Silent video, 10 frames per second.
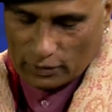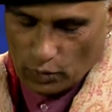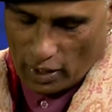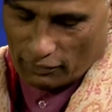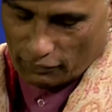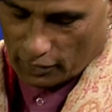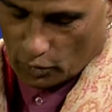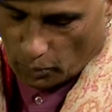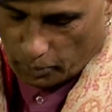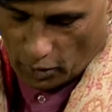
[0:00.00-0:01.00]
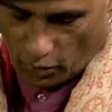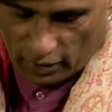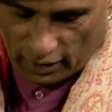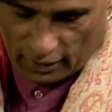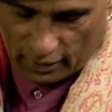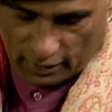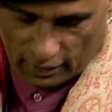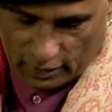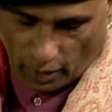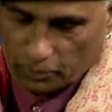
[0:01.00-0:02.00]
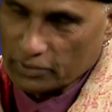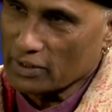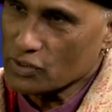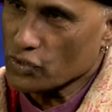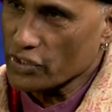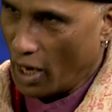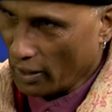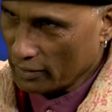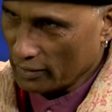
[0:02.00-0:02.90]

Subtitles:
you have a group called Adoption Triangle.